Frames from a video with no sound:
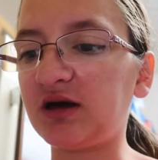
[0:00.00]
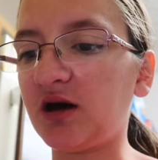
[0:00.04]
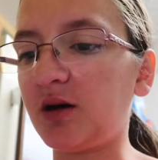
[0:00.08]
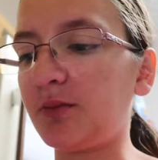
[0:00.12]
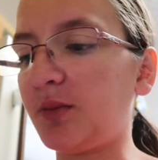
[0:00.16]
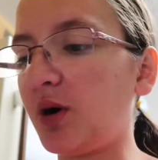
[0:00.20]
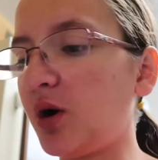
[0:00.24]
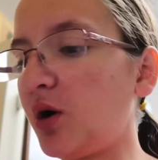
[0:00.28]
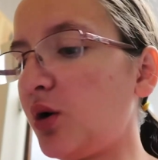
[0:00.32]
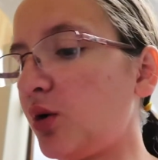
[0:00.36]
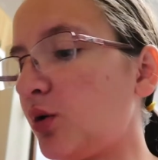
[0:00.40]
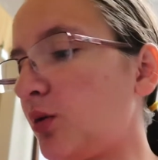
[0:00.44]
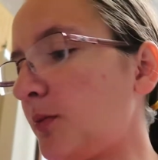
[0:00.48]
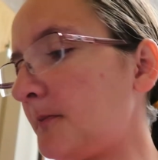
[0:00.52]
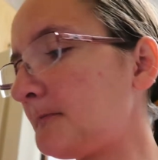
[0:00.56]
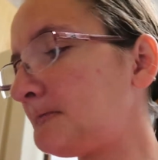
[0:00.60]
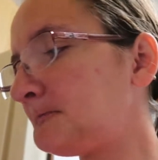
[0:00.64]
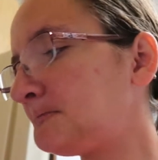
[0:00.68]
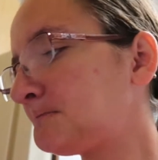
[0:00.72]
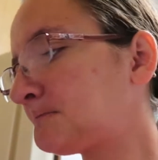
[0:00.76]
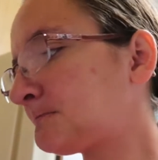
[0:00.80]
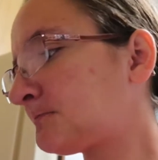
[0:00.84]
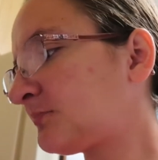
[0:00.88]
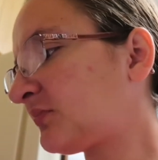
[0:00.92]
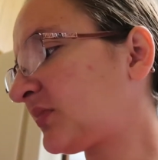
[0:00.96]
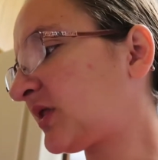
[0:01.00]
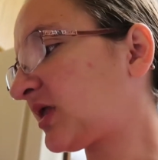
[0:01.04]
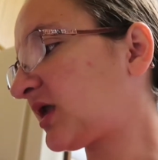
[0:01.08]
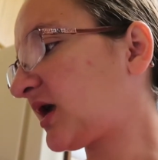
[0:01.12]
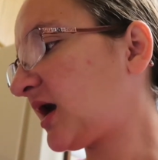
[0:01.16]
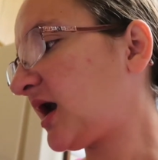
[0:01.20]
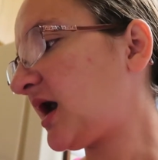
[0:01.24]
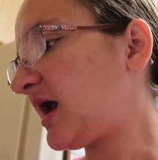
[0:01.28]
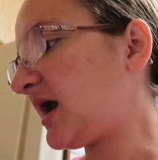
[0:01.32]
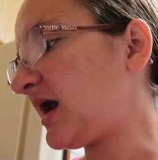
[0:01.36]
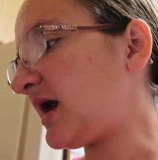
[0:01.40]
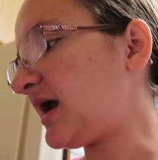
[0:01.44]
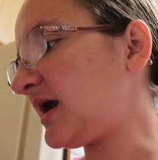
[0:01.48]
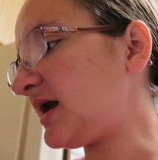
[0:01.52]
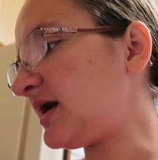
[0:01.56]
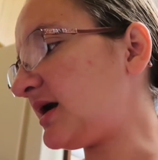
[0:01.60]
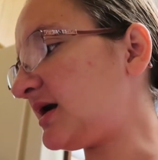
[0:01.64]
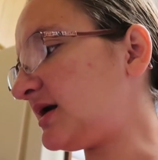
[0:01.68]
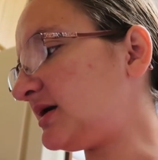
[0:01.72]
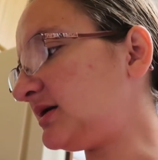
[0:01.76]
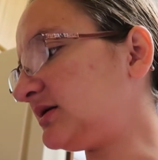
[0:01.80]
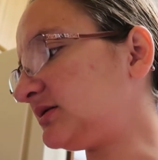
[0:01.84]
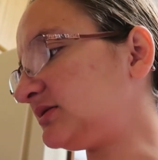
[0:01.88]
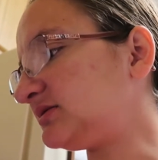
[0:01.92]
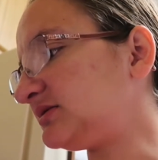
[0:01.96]
come home.
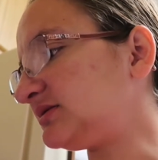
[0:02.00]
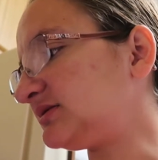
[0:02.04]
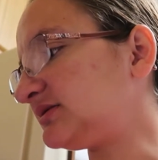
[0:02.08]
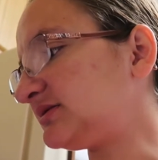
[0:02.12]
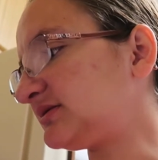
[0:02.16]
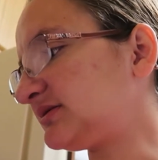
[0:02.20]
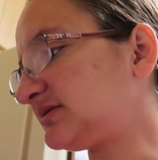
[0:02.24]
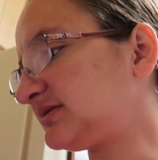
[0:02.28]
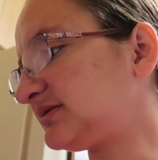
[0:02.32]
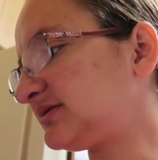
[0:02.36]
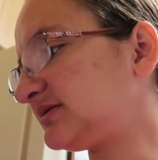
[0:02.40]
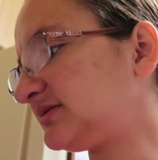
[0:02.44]
And